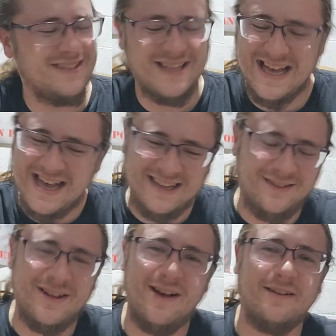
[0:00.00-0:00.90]
I
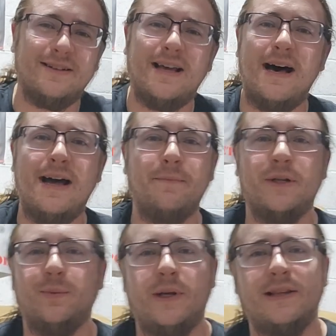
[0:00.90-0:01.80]
don't know. The tie
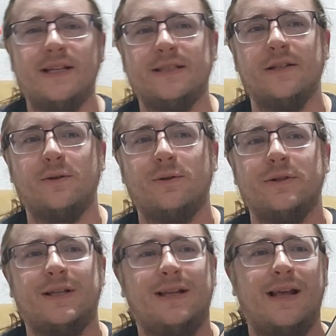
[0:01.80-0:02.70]
between this and Dolores
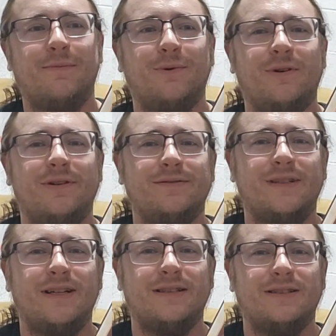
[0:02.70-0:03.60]
Claiborne
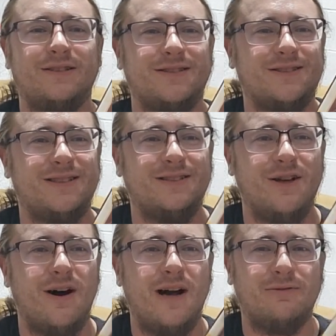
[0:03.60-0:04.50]
is just
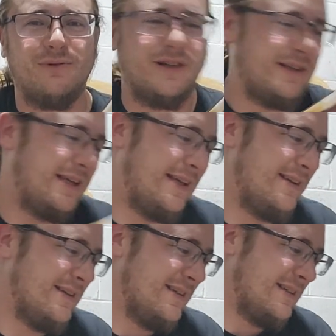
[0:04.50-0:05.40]
not really
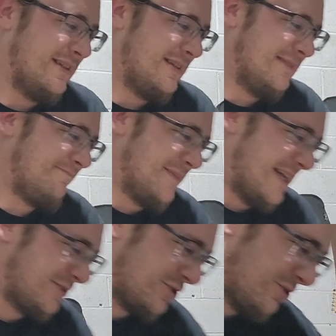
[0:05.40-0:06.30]

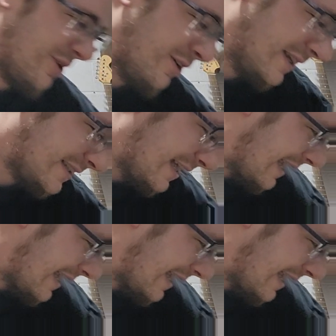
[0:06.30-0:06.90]
as strong as I